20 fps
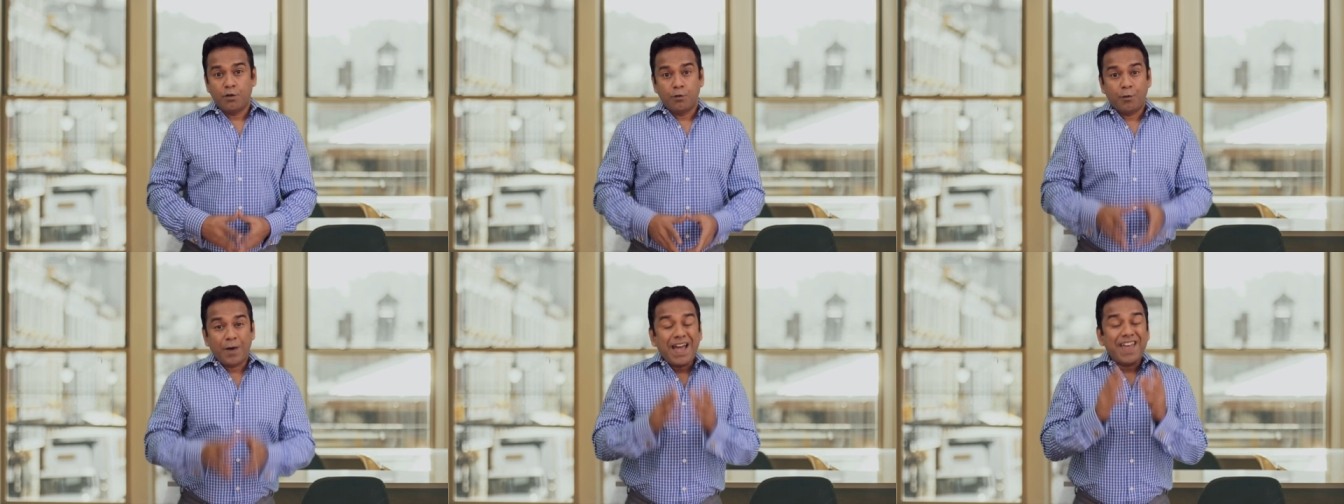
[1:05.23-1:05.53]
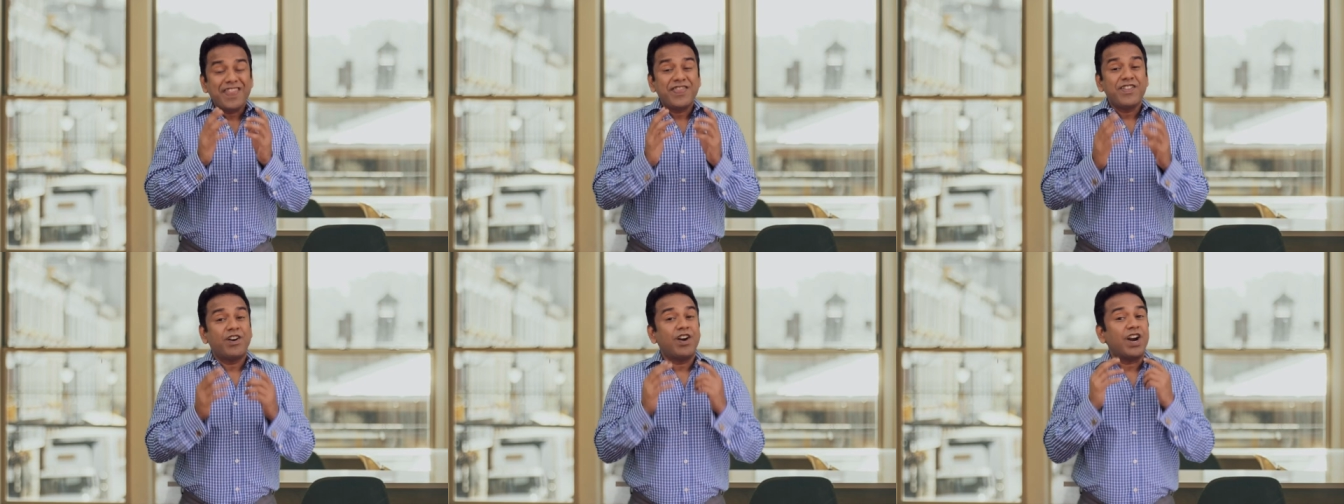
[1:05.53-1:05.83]

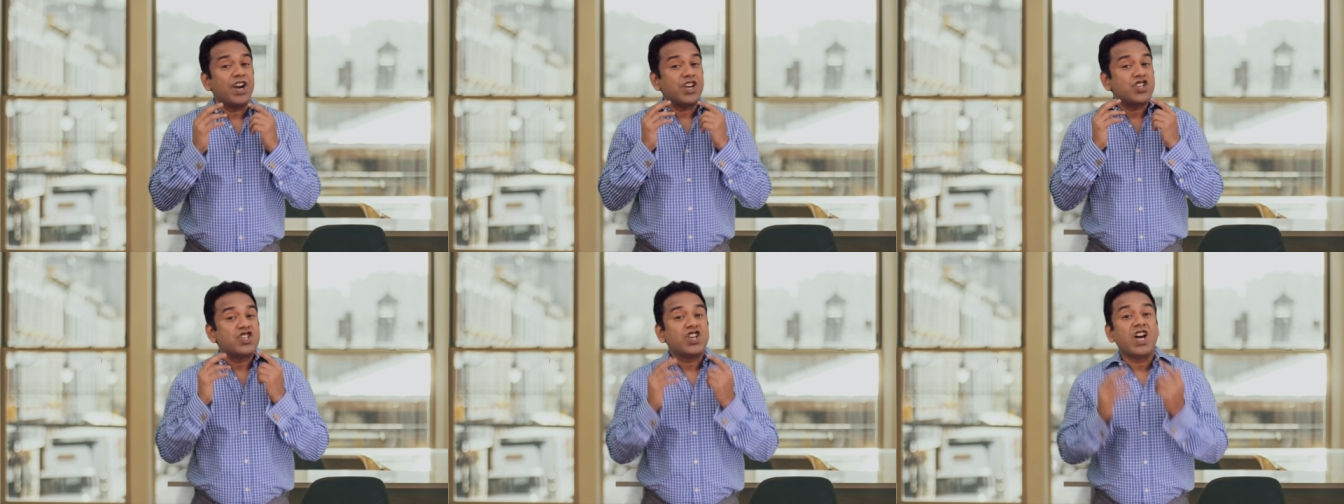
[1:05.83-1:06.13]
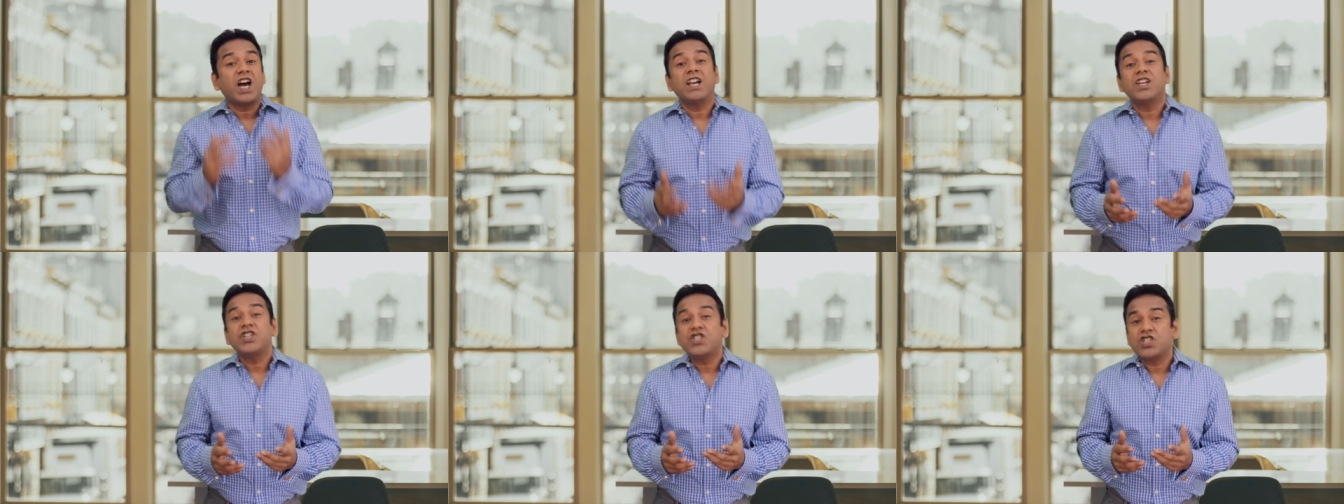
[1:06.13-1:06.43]
Where there are
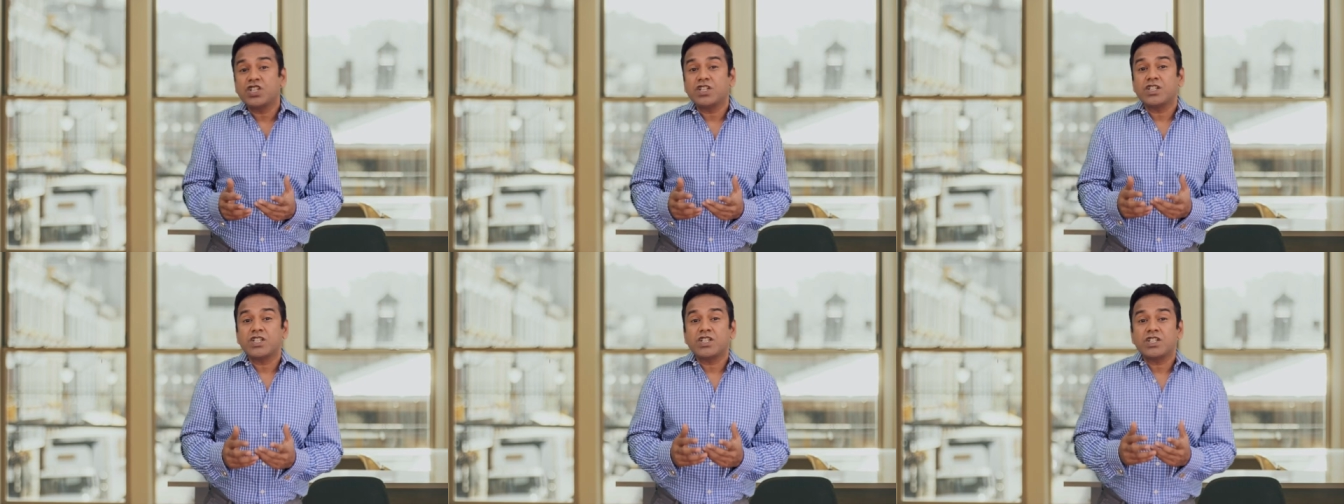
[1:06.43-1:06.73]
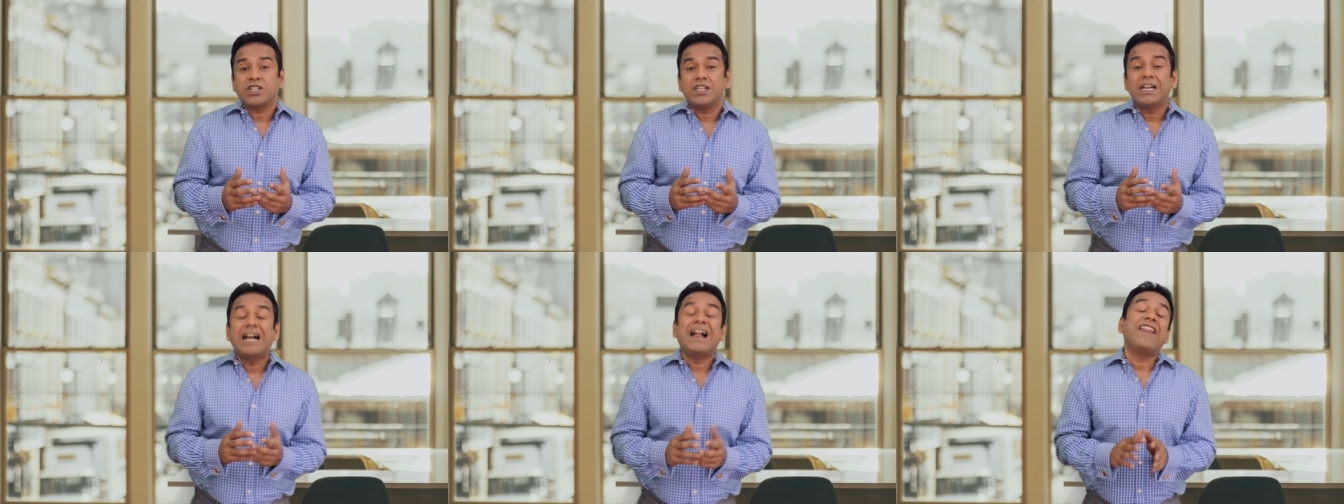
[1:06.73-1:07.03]

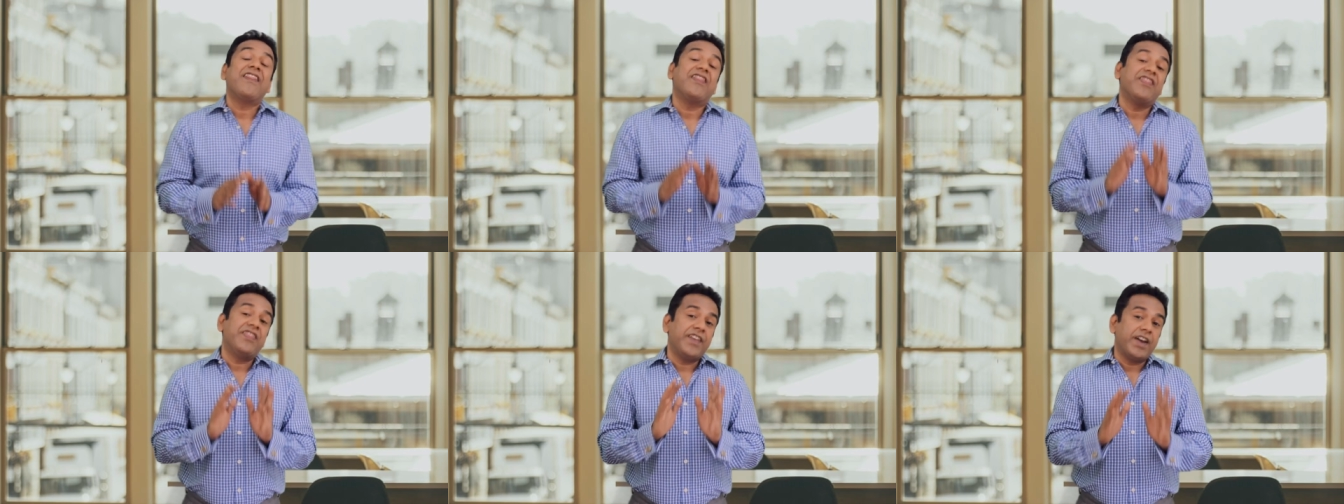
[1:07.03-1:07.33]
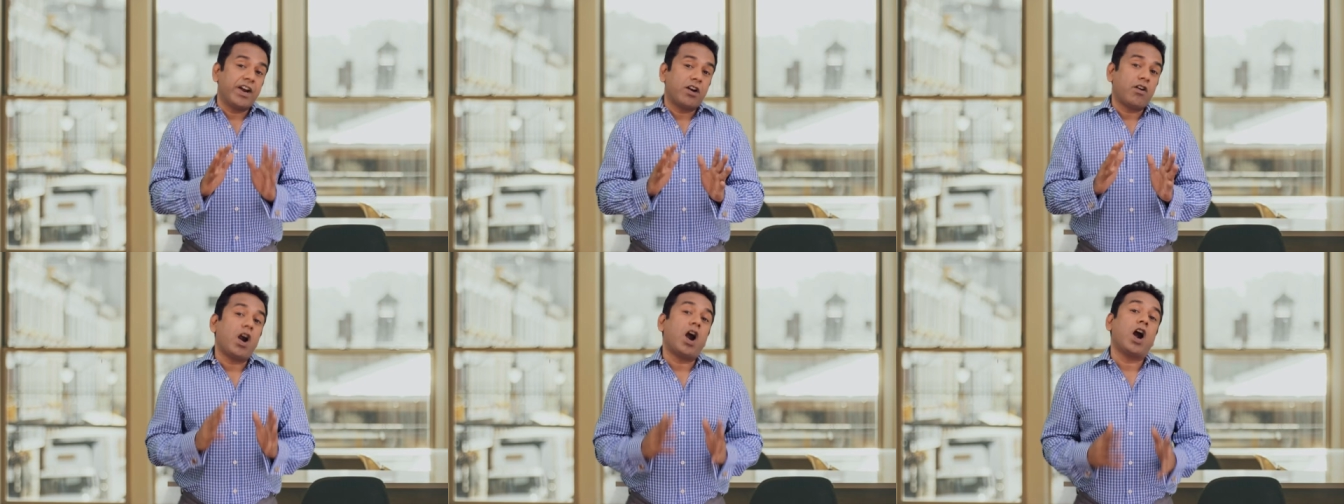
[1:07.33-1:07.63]
challenges,
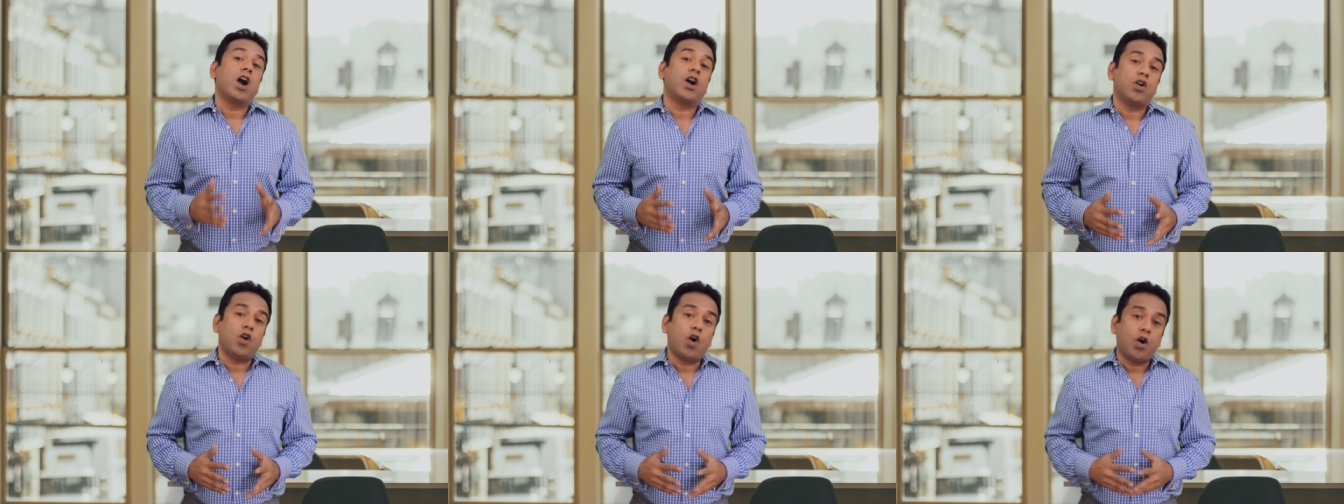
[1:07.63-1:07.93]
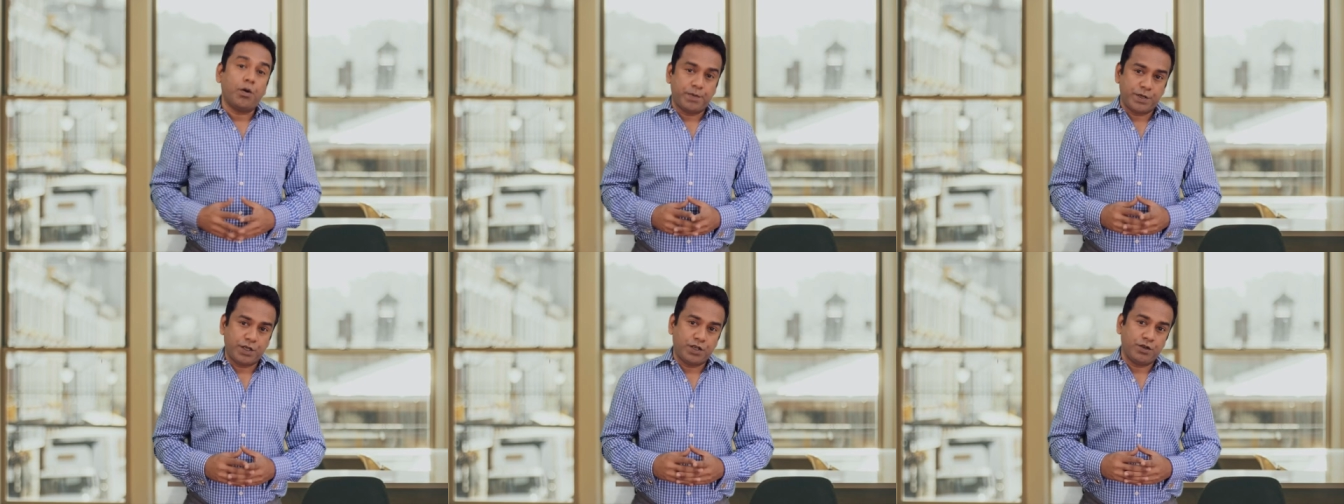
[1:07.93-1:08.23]
there are
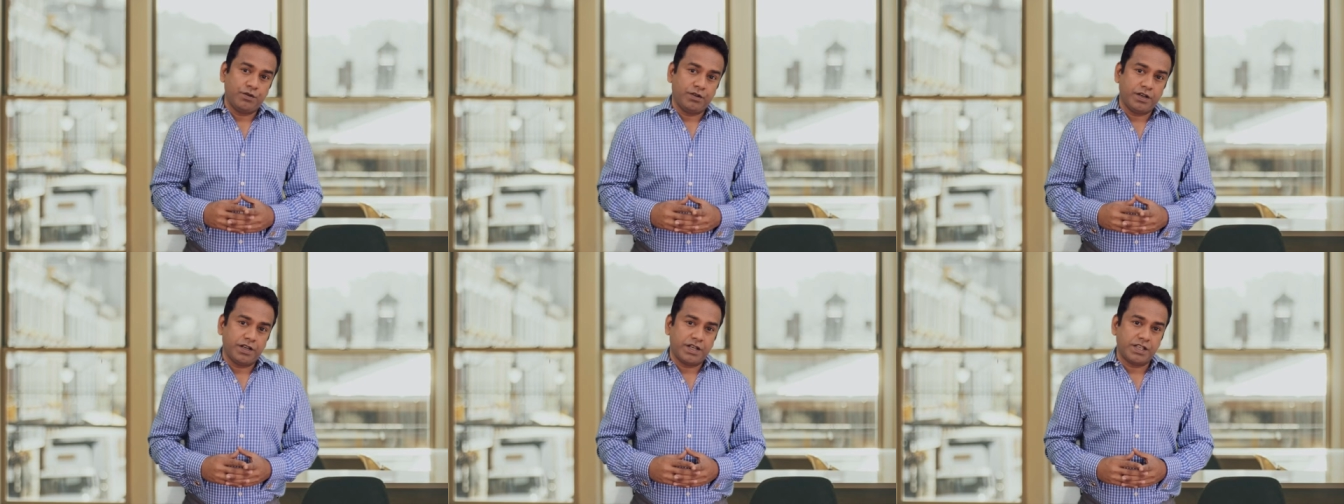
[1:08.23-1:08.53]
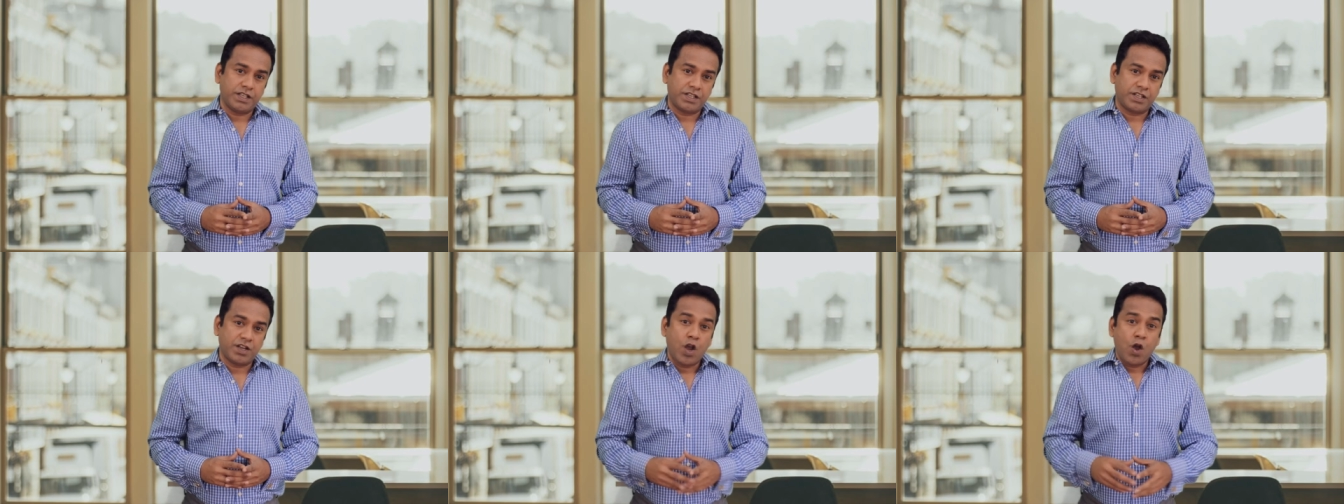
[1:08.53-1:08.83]

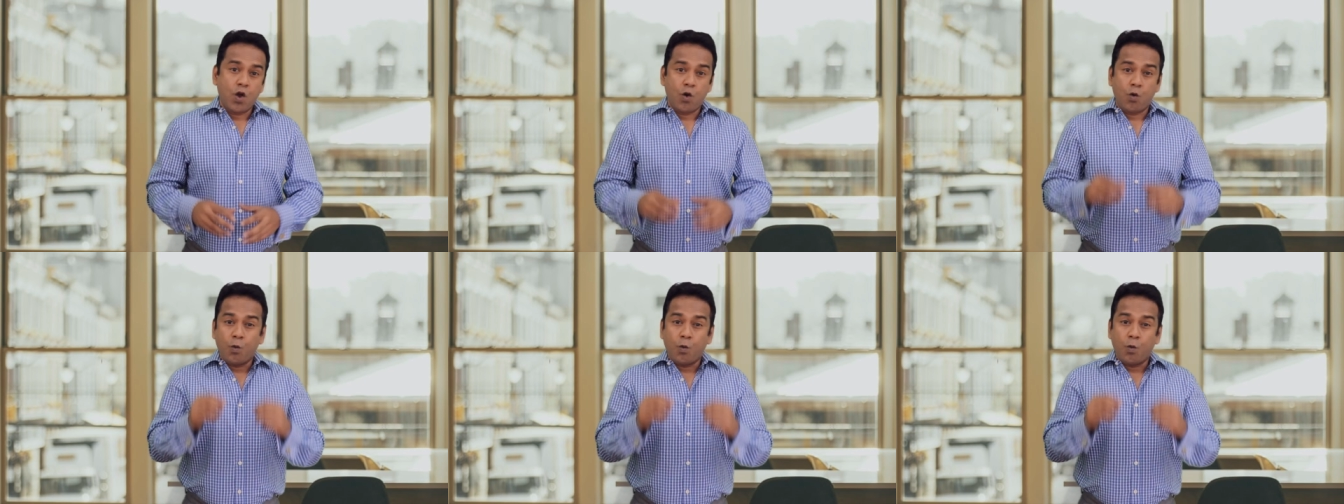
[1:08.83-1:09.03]
opportunities.